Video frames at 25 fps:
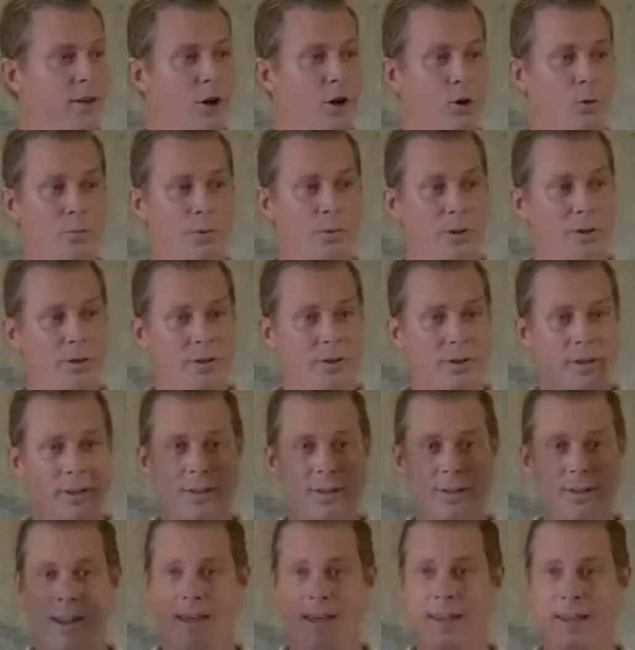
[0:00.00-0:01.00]
Open
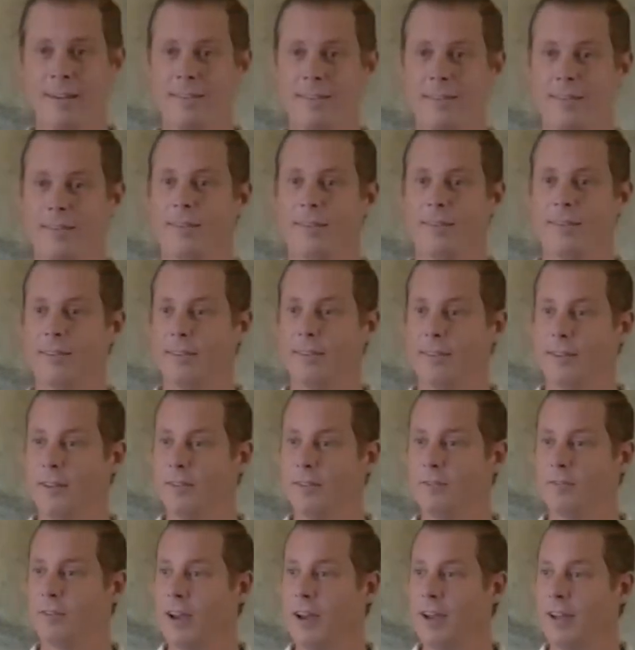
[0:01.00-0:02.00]
and let
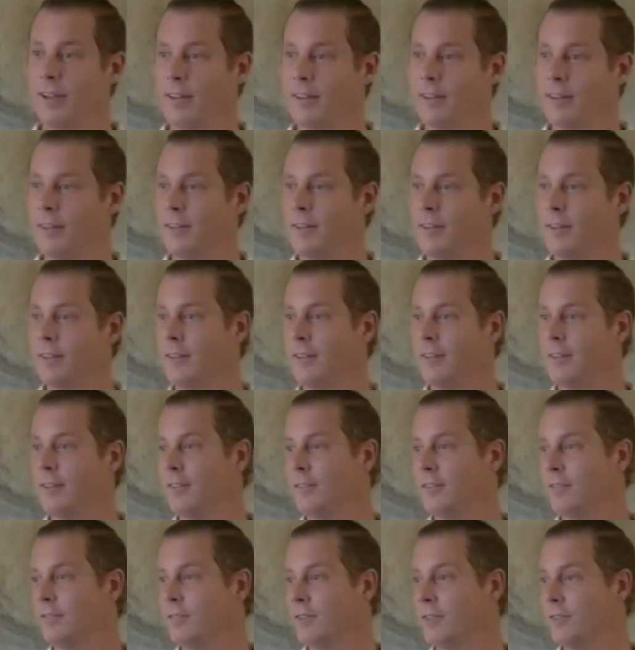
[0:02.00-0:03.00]
it rain.
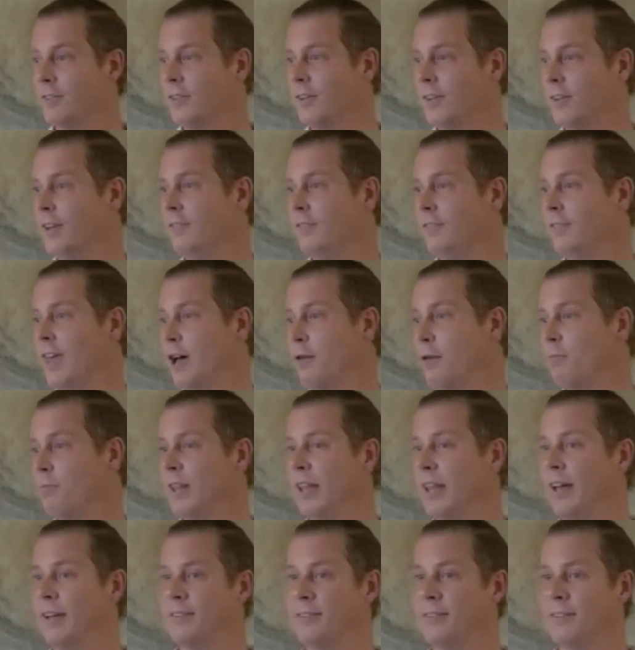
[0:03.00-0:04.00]
Receive
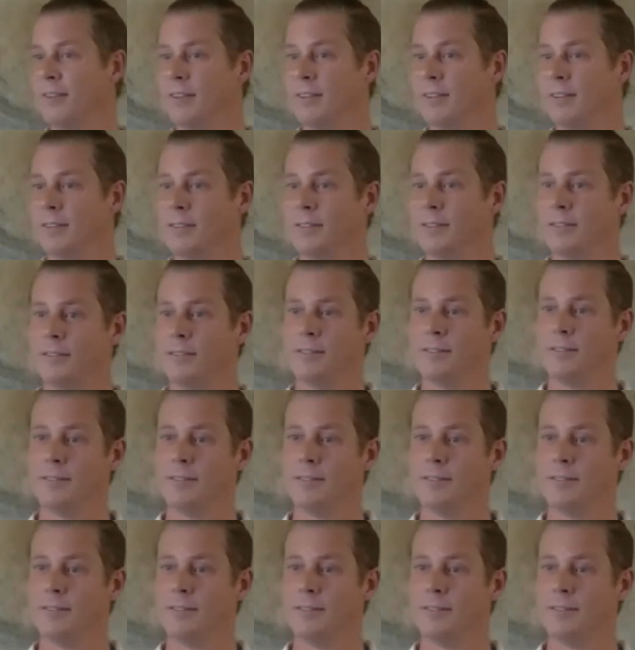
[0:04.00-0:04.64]
that blessing.